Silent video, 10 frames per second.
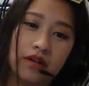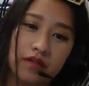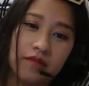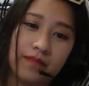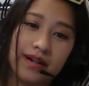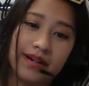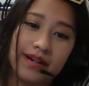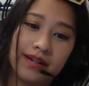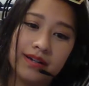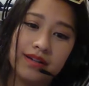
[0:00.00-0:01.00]
of
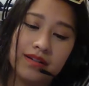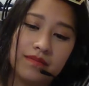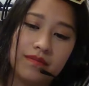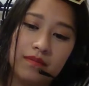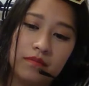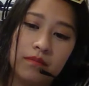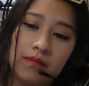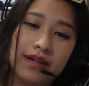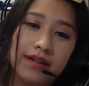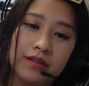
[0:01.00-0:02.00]
my
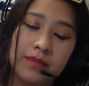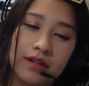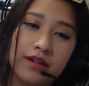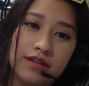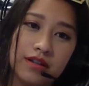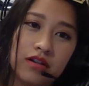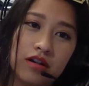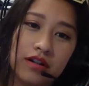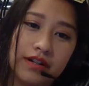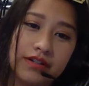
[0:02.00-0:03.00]
experience in
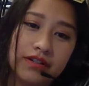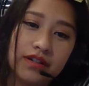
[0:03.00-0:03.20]
college.